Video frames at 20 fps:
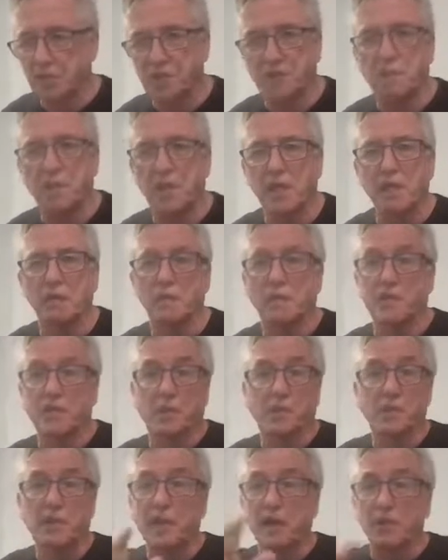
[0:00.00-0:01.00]
me. It was
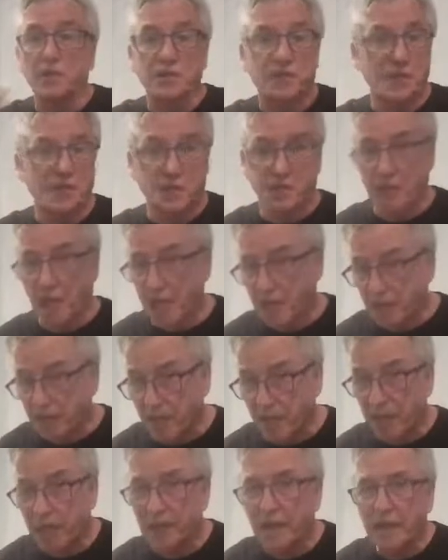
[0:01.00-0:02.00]
somebody else that said
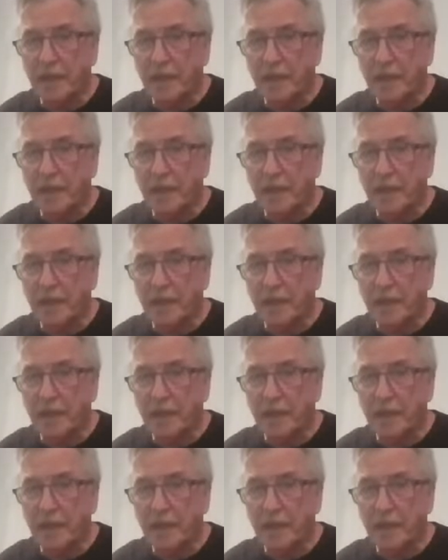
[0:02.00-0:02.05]
that.